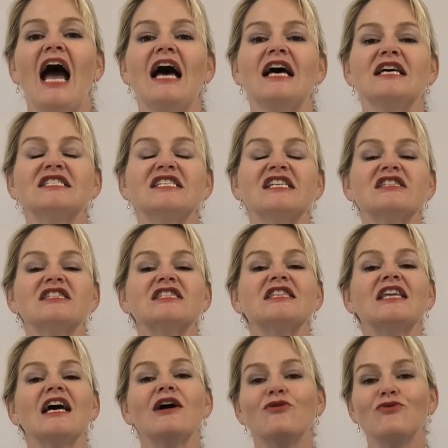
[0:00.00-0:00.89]
has
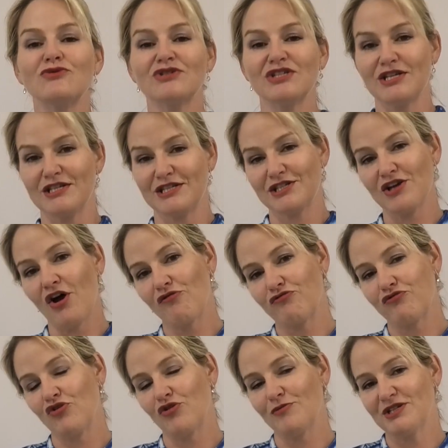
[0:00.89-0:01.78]
thousands
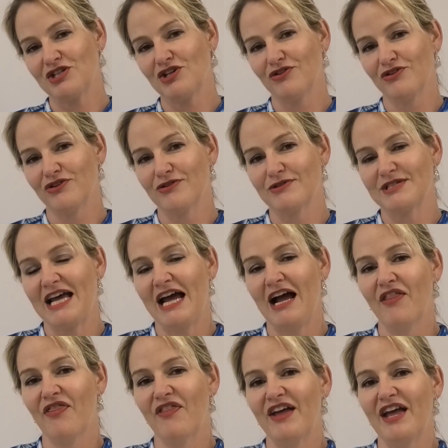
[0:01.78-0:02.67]
of raw materials
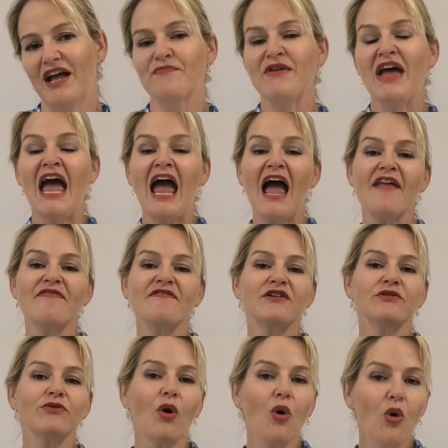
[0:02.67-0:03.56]
out there, and
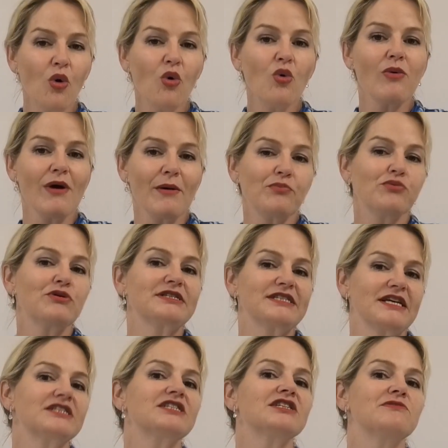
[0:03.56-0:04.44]
they're all
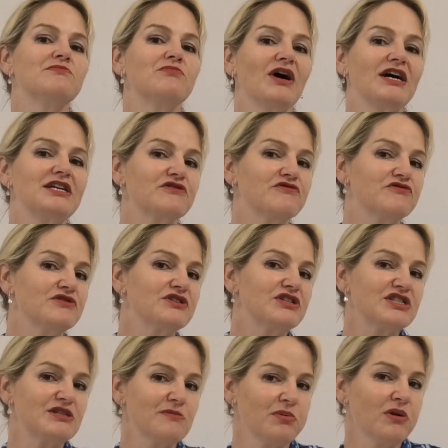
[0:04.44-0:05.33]
represented by
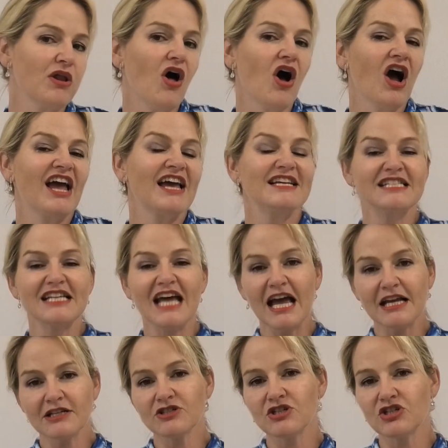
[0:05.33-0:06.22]
different suppliers
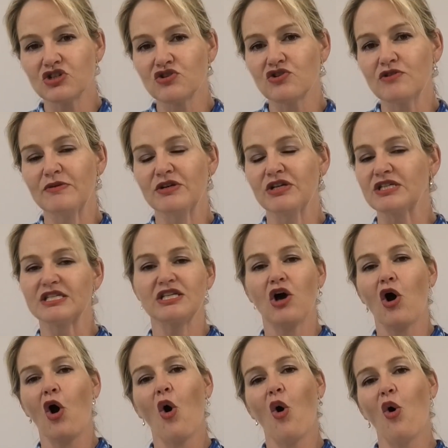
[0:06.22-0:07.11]
and
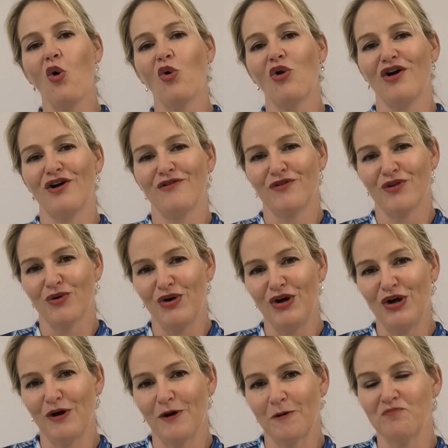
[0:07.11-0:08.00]
distributors all over the
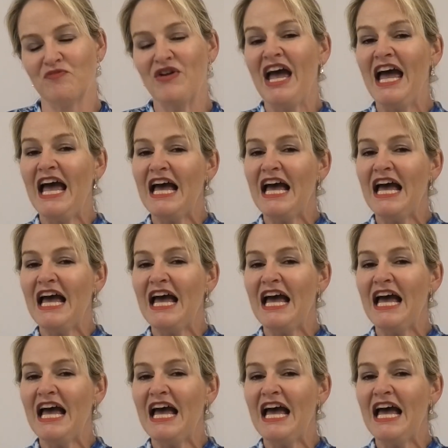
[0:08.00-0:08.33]
world.